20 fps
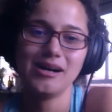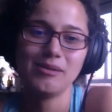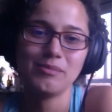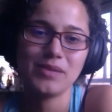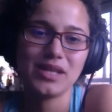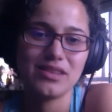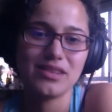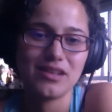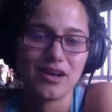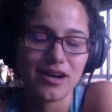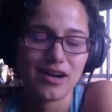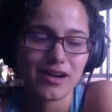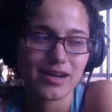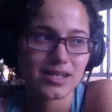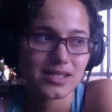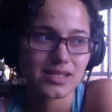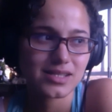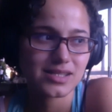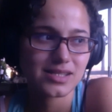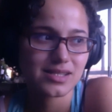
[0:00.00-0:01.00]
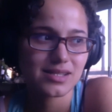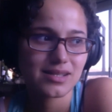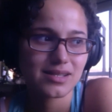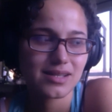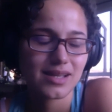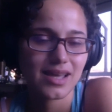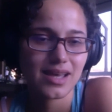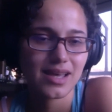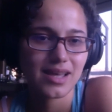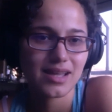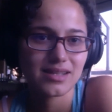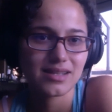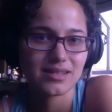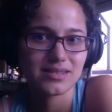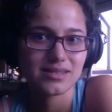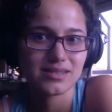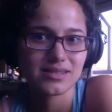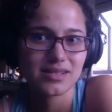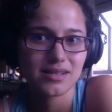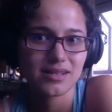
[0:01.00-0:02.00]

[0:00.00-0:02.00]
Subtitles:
in the art, and